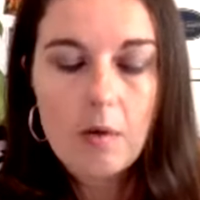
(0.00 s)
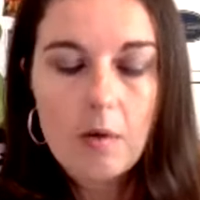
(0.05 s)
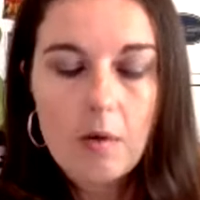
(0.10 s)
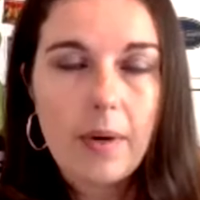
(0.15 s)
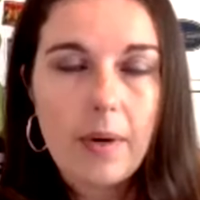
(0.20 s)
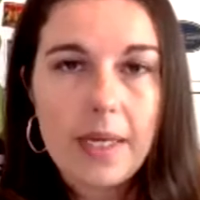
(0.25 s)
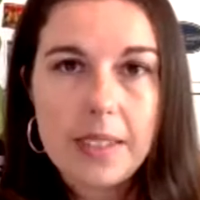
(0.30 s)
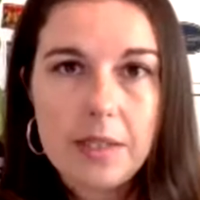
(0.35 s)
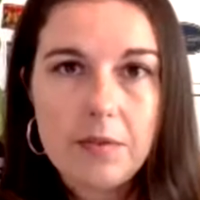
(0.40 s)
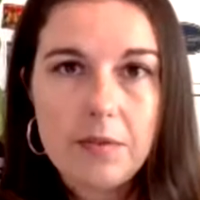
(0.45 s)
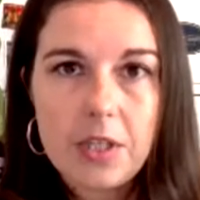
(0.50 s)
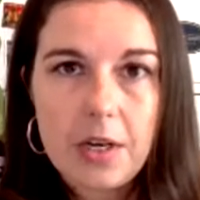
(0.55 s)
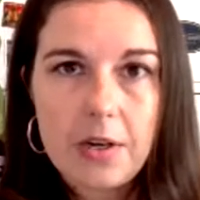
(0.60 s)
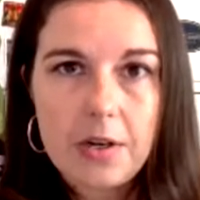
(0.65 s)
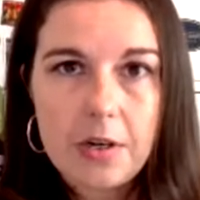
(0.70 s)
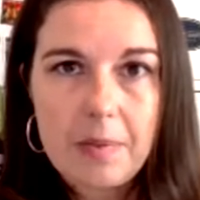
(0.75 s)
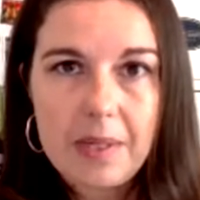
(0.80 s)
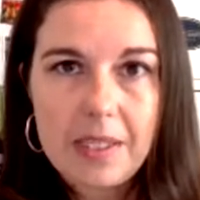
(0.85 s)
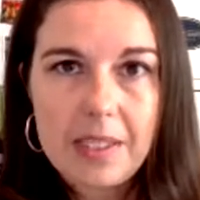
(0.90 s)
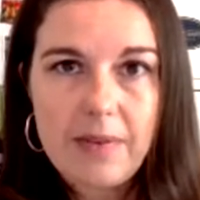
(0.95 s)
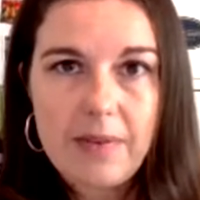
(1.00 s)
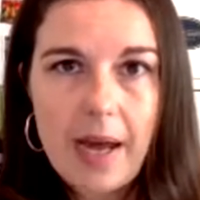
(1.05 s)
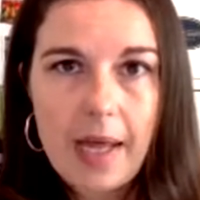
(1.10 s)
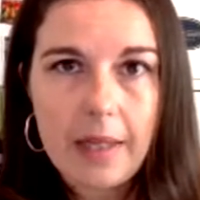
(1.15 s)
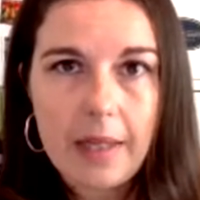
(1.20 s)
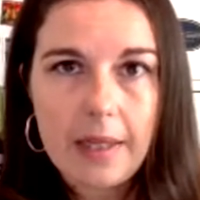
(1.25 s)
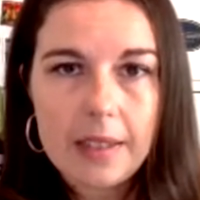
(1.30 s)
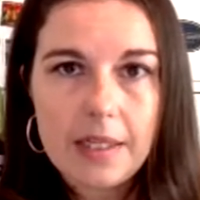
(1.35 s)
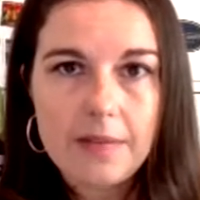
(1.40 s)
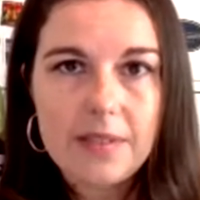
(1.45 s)
Rates of gender based
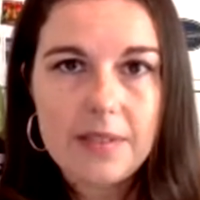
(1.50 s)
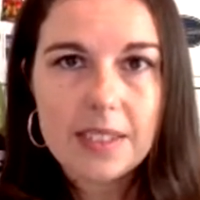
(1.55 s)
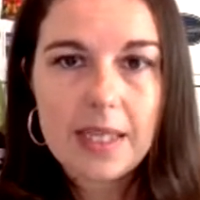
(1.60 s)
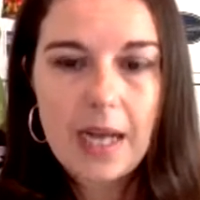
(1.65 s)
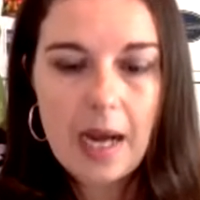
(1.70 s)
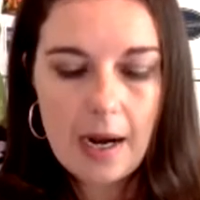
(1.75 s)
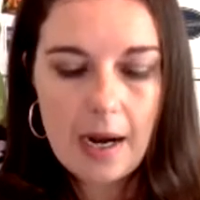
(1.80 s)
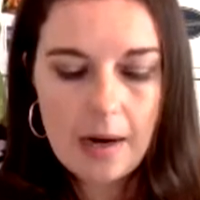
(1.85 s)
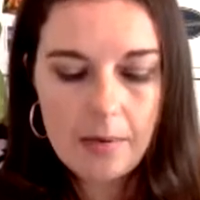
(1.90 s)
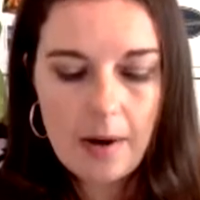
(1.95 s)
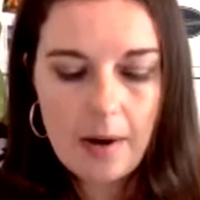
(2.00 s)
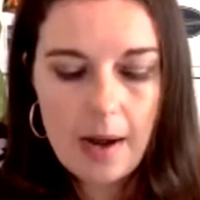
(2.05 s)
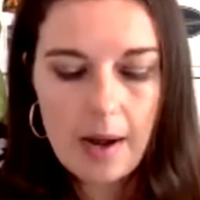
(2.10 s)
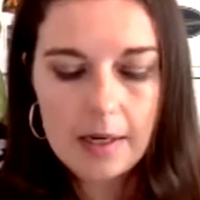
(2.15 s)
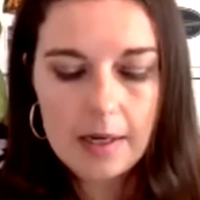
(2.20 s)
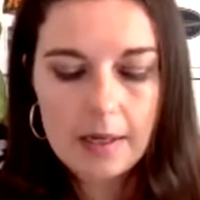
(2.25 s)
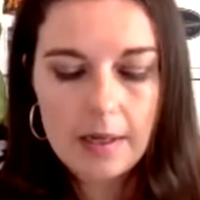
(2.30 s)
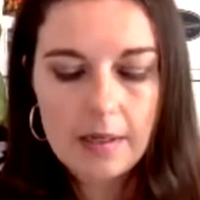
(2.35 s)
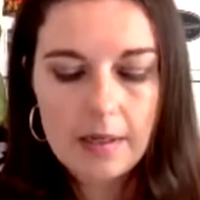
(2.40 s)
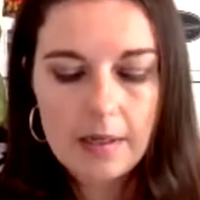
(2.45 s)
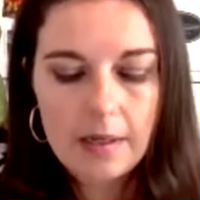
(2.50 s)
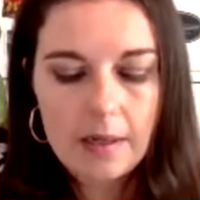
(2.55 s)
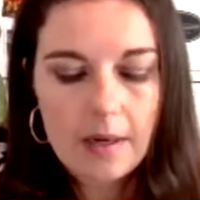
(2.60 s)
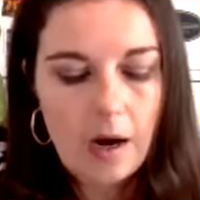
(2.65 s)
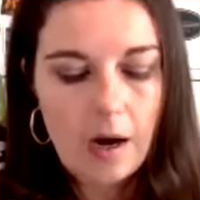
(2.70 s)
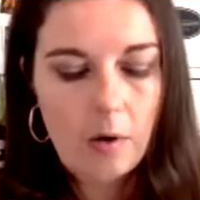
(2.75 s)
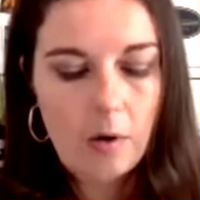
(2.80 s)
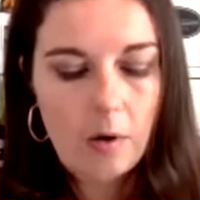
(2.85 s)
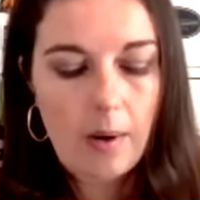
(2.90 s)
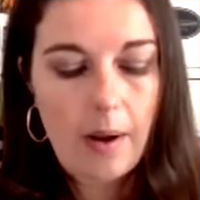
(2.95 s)
violence have skyrocketed
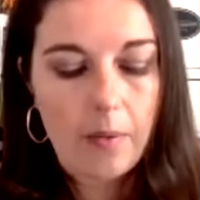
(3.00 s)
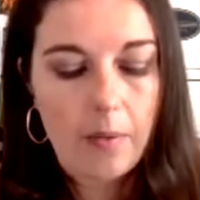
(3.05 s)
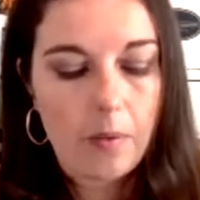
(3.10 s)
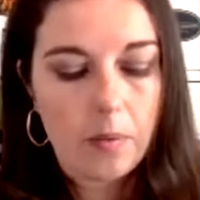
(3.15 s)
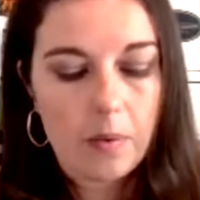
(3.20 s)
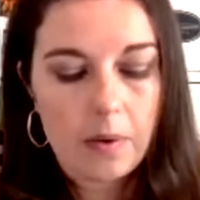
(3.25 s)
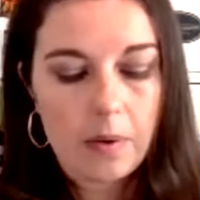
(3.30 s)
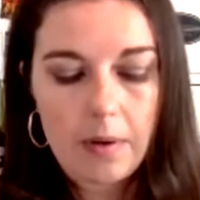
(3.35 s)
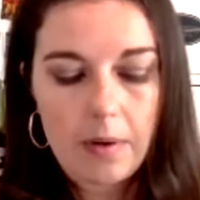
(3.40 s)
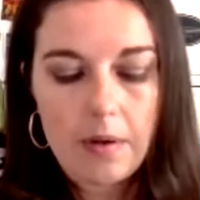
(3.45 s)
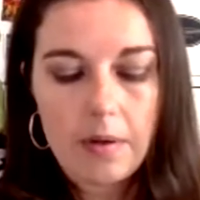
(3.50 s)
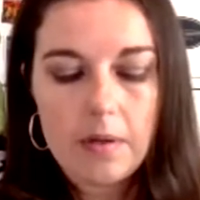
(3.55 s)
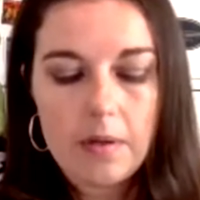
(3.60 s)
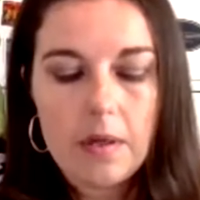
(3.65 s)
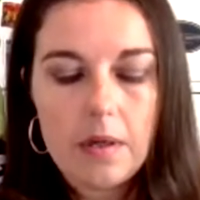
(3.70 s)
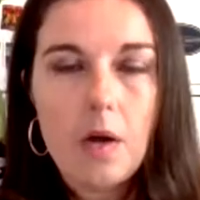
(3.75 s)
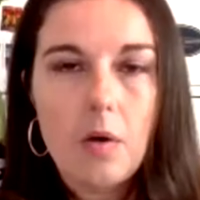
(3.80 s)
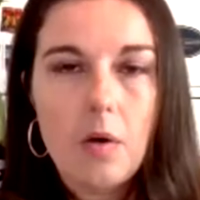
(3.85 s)
around the world.